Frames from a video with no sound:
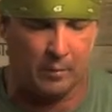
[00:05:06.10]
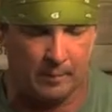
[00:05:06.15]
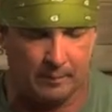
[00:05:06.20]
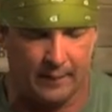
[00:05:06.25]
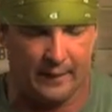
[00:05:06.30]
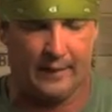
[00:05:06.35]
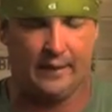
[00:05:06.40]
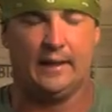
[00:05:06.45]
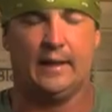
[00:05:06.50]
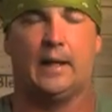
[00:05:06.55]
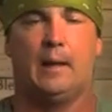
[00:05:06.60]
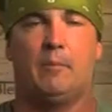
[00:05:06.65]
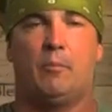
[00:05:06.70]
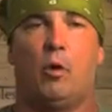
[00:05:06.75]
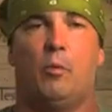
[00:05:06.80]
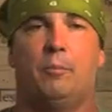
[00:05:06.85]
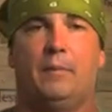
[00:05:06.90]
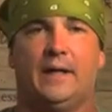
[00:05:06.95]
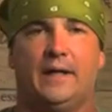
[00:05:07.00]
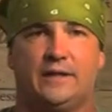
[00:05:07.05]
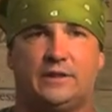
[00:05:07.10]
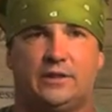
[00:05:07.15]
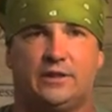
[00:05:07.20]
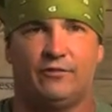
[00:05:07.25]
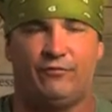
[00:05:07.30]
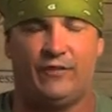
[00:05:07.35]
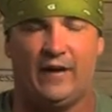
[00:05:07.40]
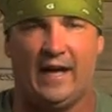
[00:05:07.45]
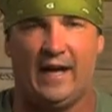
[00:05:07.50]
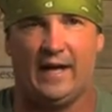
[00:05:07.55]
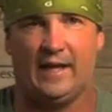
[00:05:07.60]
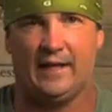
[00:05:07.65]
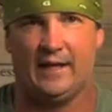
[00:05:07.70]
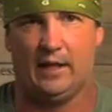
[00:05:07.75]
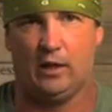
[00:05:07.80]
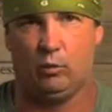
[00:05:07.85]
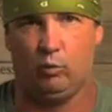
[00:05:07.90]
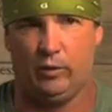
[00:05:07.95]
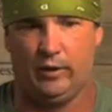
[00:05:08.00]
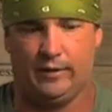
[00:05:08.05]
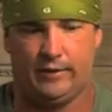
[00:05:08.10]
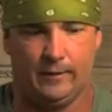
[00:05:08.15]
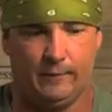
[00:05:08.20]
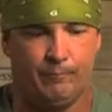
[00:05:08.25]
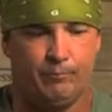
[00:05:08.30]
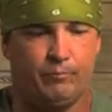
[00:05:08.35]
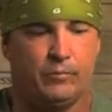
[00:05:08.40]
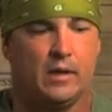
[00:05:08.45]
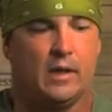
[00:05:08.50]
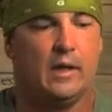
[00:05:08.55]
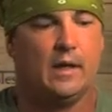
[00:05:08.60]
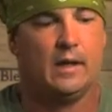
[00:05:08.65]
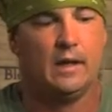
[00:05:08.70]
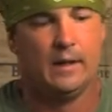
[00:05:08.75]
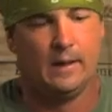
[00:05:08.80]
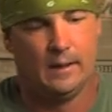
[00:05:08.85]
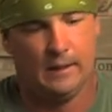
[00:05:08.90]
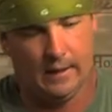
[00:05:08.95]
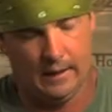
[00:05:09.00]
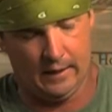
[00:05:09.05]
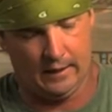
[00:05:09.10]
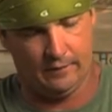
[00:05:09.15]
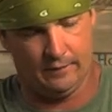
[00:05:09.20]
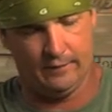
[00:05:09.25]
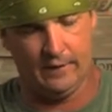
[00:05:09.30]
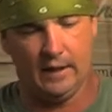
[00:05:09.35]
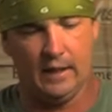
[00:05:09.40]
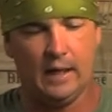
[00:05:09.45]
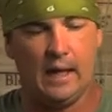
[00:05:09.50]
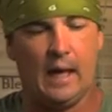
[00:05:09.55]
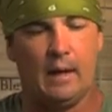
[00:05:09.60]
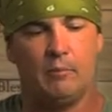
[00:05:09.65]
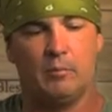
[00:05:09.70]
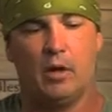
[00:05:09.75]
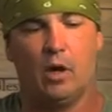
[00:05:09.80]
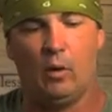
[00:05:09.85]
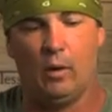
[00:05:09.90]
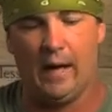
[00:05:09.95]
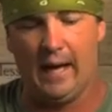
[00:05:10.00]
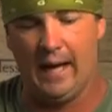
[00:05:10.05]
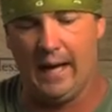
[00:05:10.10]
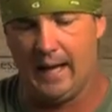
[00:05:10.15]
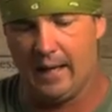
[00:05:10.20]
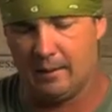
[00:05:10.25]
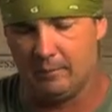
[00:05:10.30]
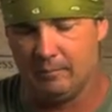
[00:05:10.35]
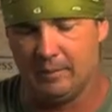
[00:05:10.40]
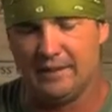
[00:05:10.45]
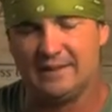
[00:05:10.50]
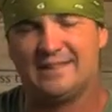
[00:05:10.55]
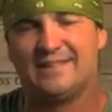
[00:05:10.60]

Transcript: my meat and I'm going to mix the fat in with it. And then I'm going to add my